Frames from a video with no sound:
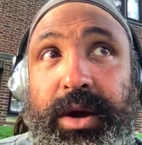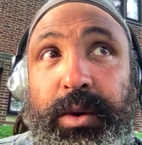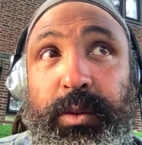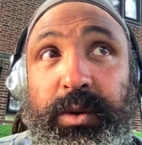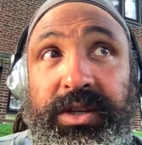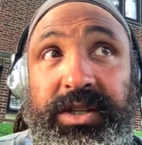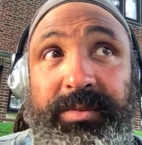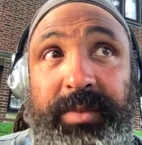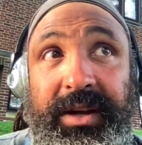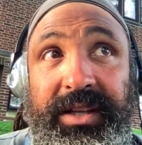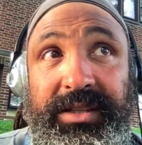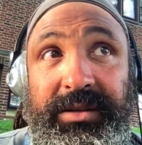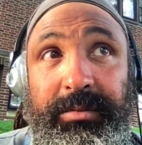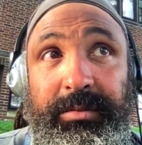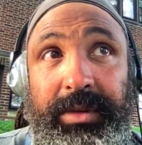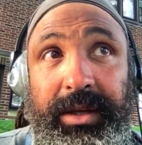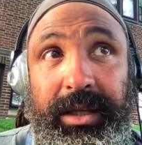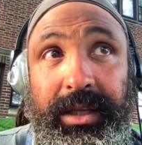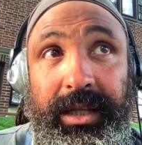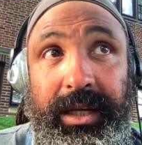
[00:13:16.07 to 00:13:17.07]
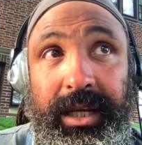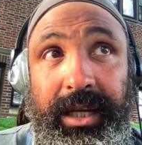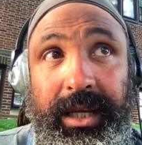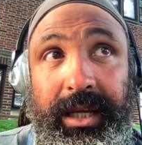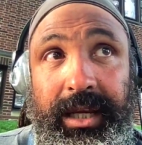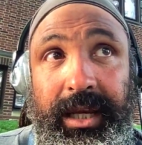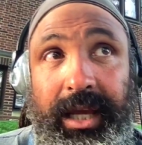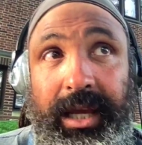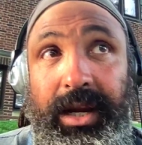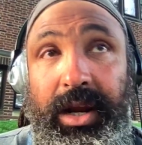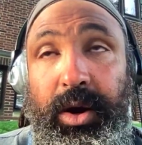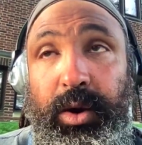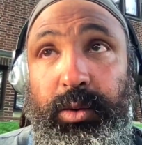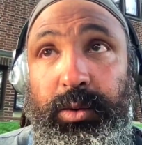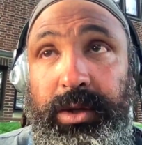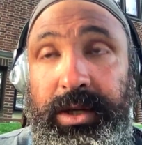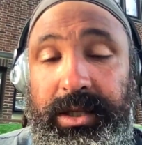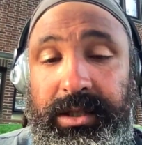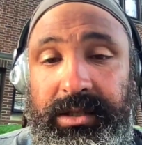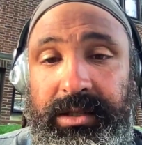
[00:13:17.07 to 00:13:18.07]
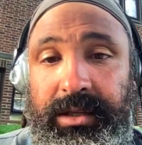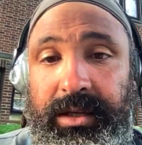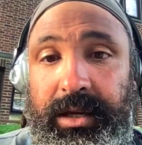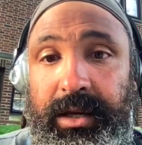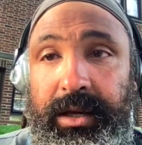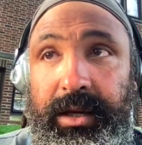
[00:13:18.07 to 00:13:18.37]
responsibility and onus